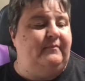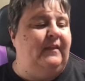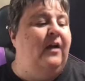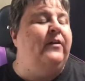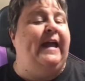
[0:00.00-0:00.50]

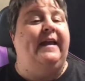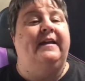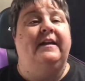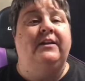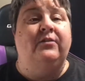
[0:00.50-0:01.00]
Okay,
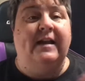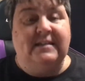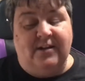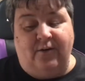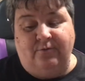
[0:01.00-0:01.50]
you guys
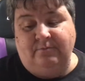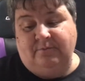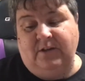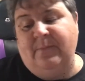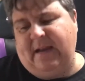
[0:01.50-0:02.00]
know,
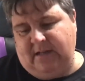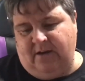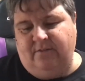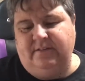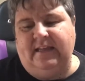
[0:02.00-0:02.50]
you might
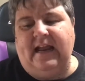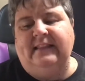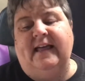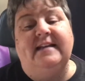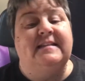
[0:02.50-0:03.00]
know, that I
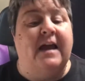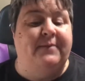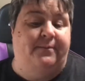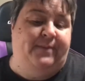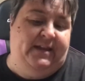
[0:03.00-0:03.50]
like
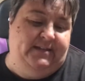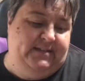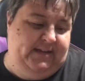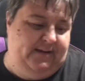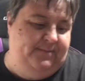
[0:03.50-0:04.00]
diamond
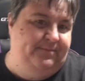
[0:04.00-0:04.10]
painting.